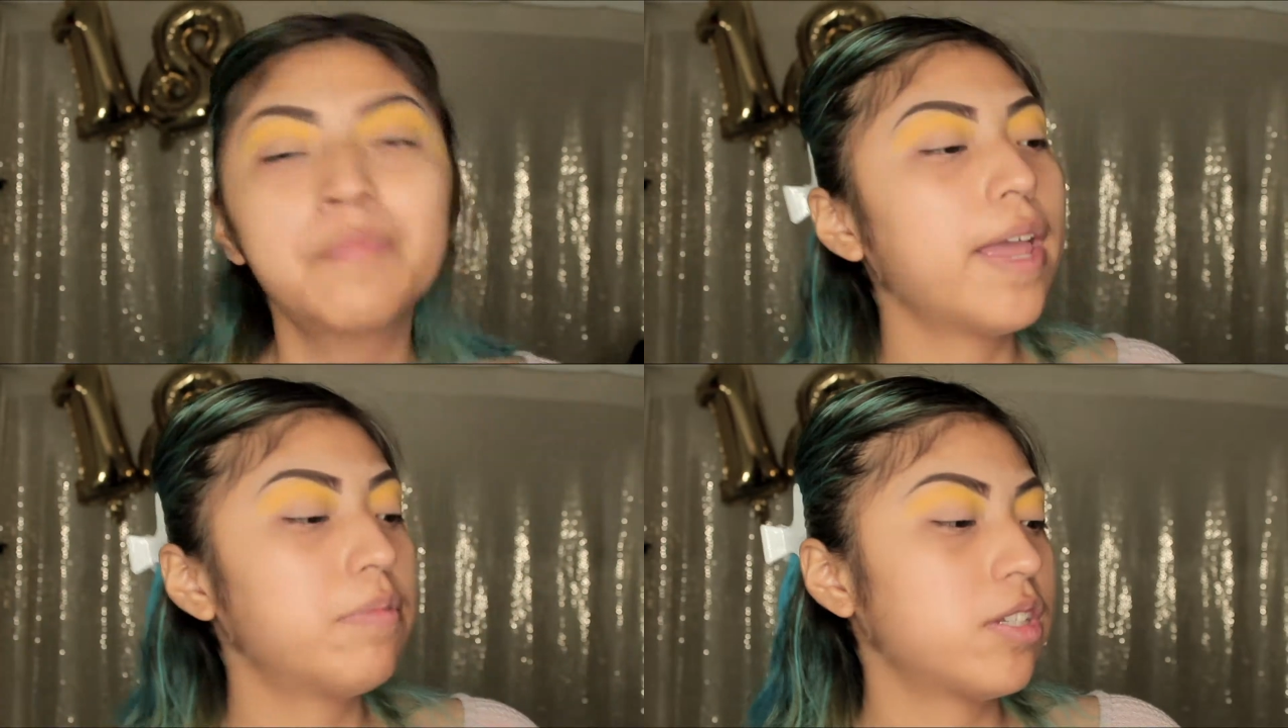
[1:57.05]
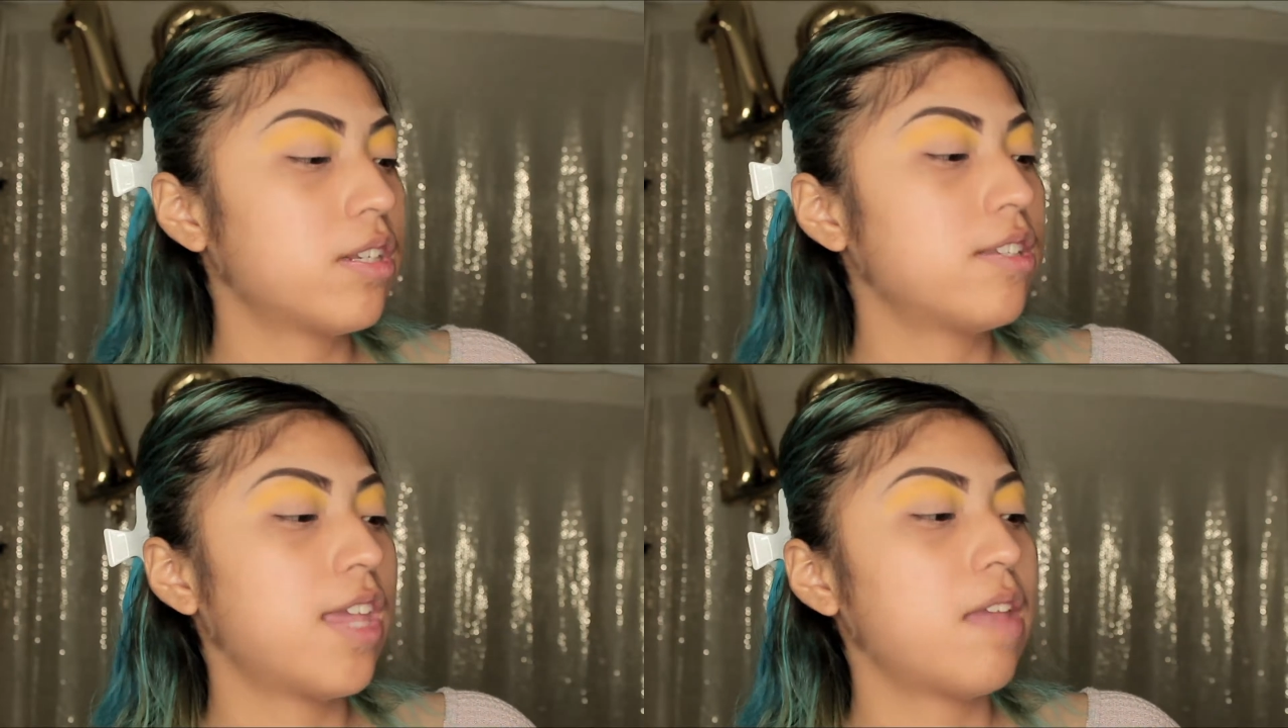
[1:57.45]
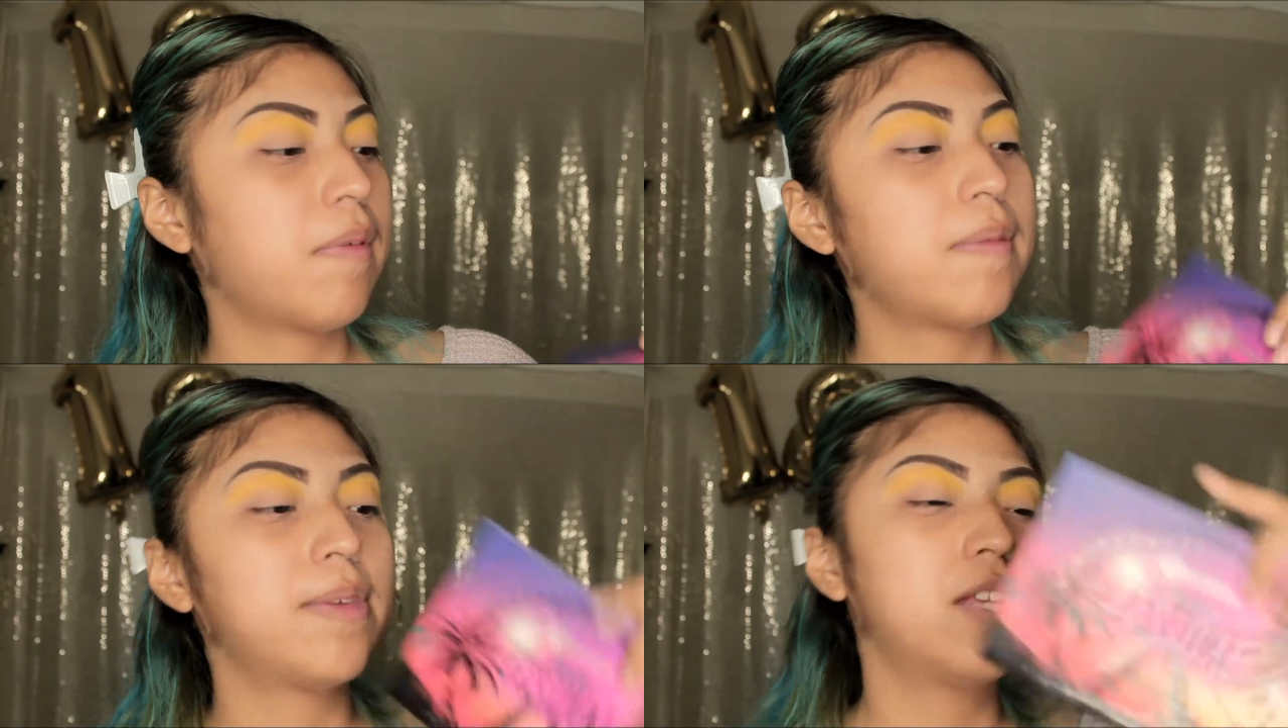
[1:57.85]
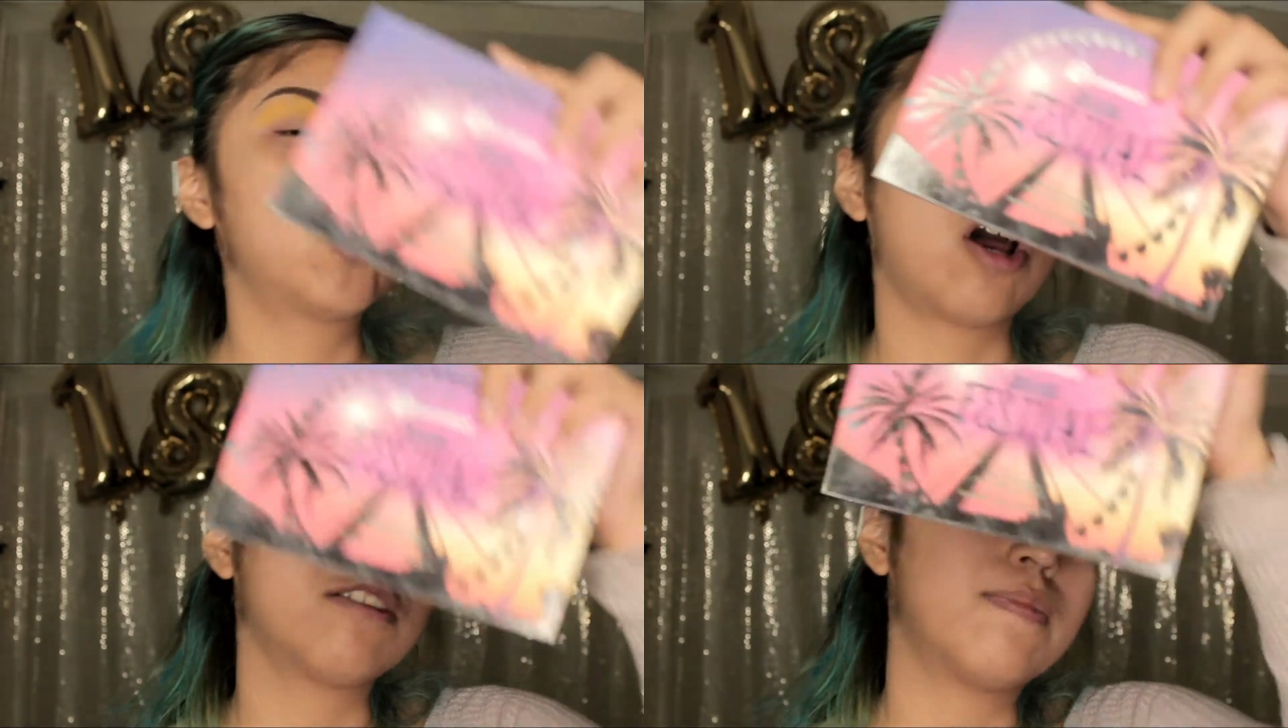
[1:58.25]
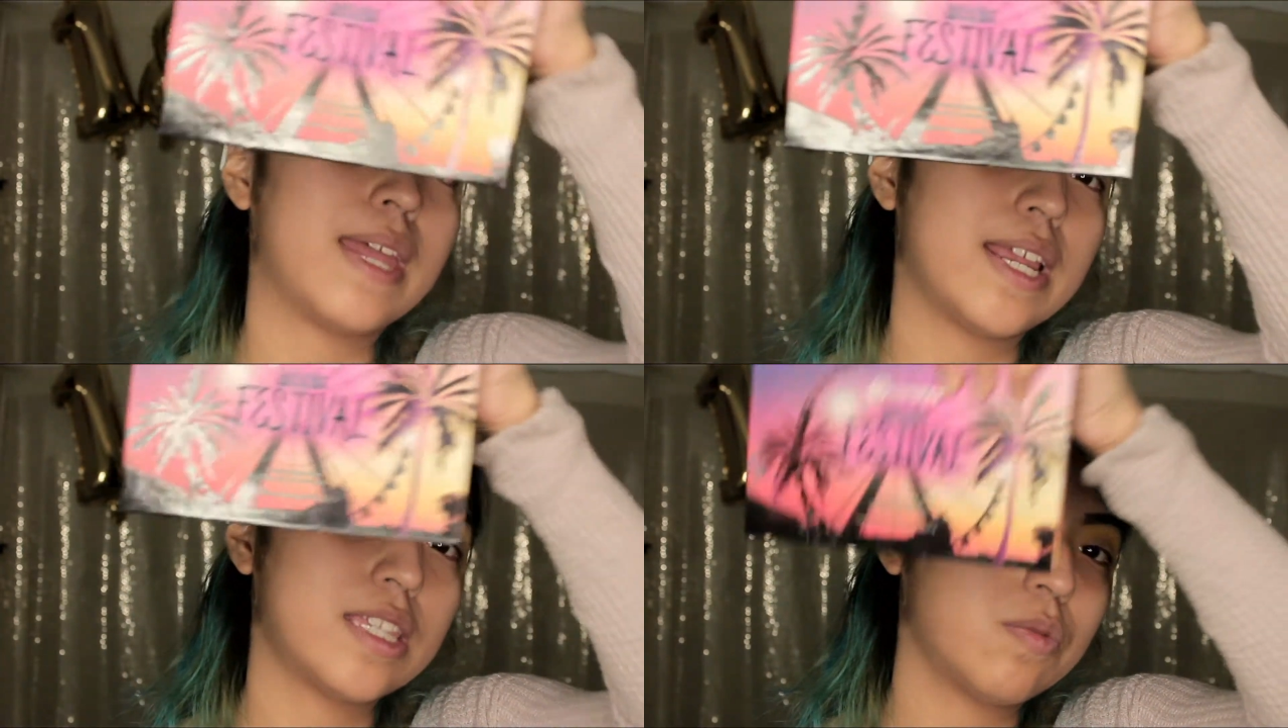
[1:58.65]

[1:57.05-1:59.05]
I'm just going to take my BH Cosmetics